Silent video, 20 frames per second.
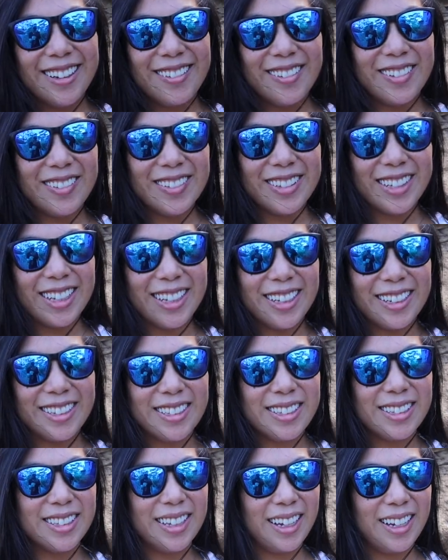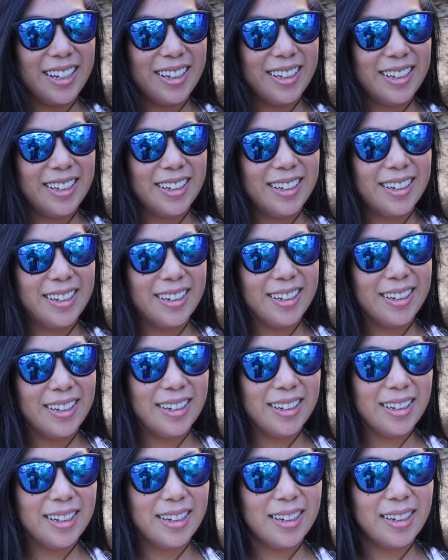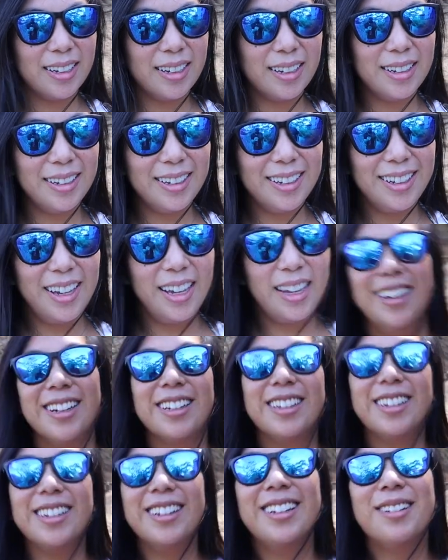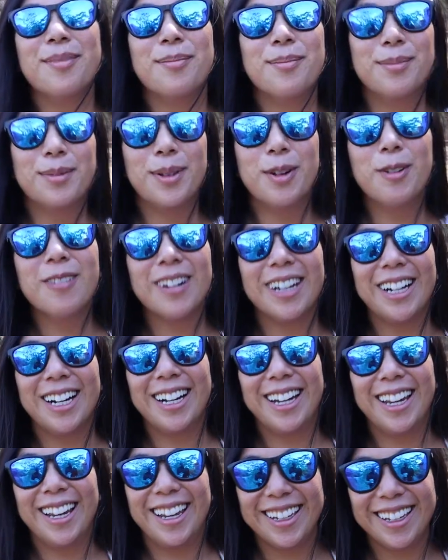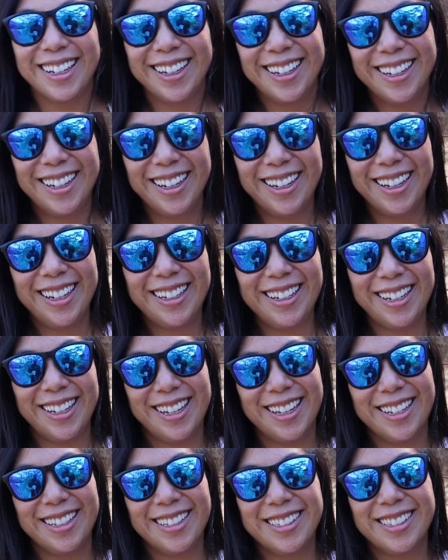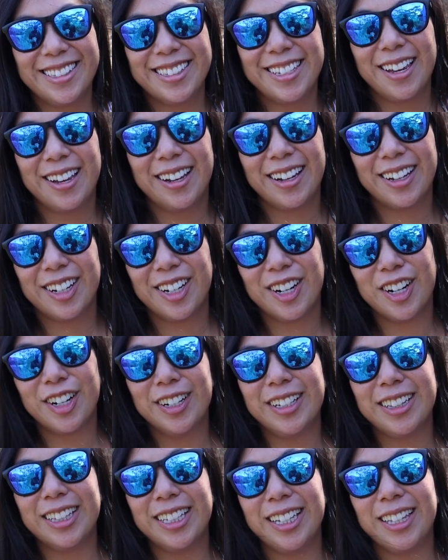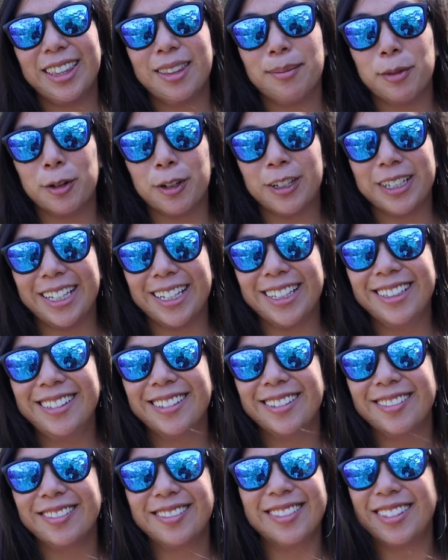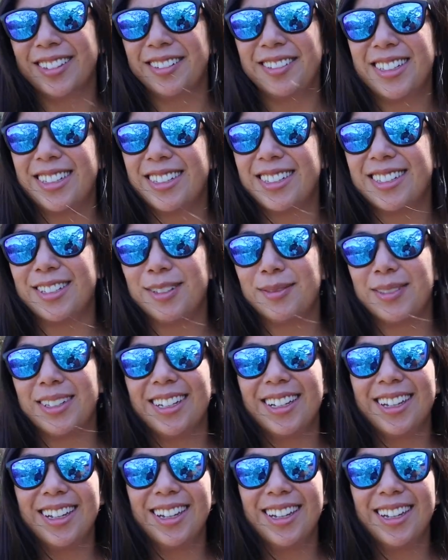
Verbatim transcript: What was I gonna say? It's Wednesday. Nothing. Good morning. It is currently the morning. No, that's stupid.